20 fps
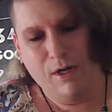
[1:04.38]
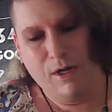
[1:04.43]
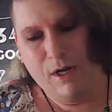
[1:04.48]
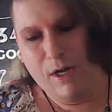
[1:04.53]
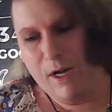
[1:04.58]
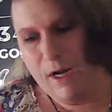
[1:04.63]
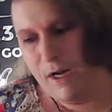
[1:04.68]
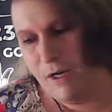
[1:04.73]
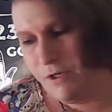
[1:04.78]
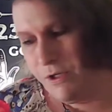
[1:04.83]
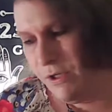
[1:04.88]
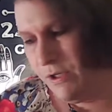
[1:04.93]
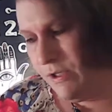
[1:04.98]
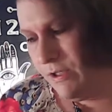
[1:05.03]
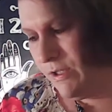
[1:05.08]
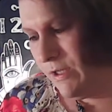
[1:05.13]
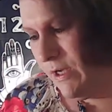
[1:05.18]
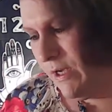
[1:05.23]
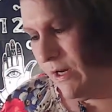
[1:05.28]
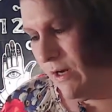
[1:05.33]
ashes
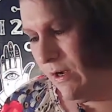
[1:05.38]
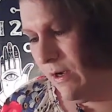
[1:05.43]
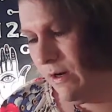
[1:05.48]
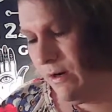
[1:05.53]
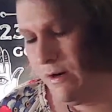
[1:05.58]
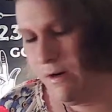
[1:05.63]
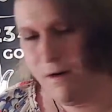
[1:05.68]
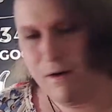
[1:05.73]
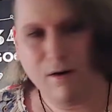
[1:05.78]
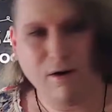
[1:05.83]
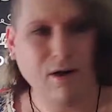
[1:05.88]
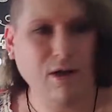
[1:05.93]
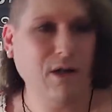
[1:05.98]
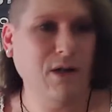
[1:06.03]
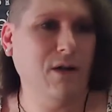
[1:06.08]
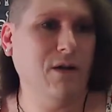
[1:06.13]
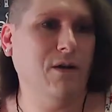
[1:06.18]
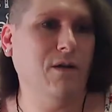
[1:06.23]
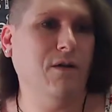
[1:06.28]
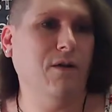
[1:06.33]
get on
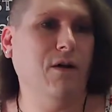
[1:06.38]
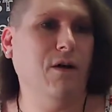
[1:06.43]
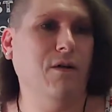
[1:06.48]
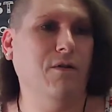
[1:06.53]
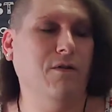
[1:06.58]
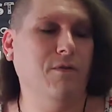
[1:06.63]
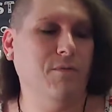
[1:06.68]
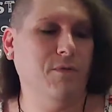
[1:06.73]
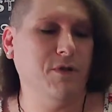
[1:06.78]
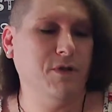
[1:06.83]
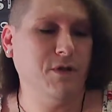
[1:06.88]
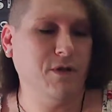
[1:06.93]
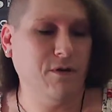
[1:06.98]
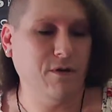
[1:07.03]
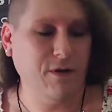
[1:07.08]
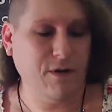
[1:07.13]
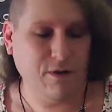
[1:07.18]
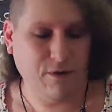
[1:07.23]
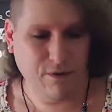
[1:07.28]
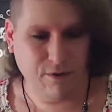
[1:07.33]
other
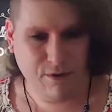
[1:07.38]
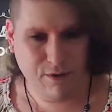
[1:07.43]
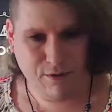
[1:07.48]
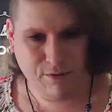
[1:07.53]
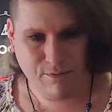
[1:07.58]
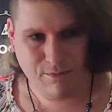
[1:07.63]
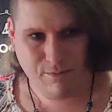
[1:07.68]
materials.